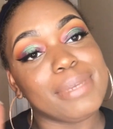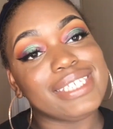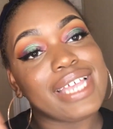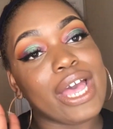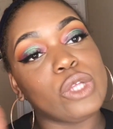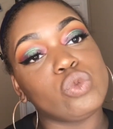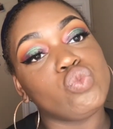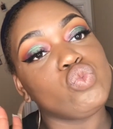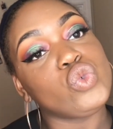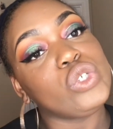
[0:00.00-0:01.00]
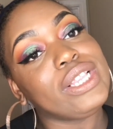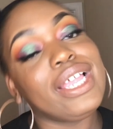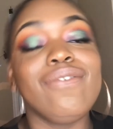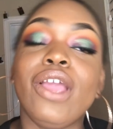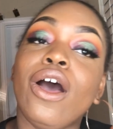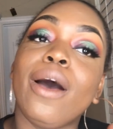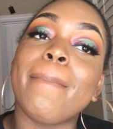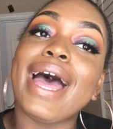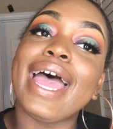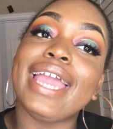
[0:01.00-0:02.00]
Peace out. Love y'all.
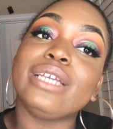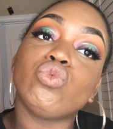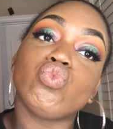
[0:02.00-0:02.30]
Bye.